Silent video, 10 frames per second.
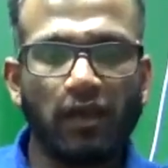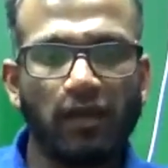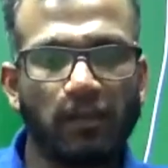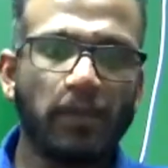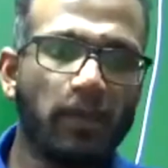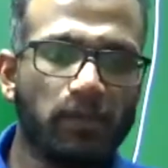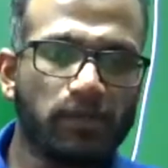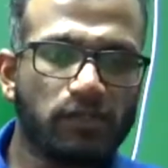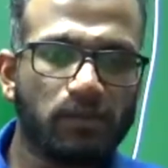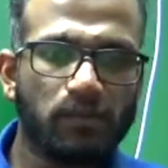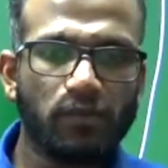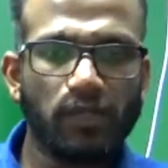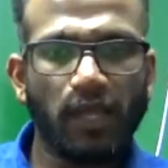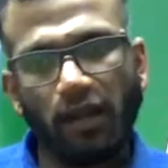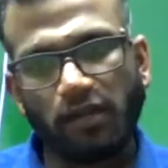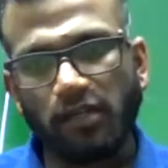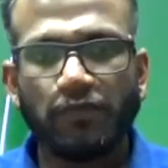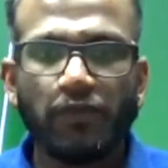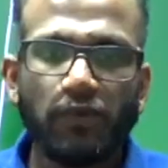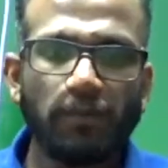papers, more than 100
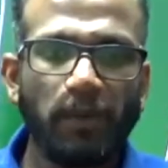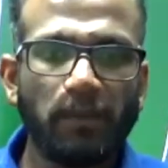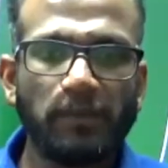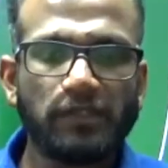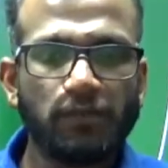full papers.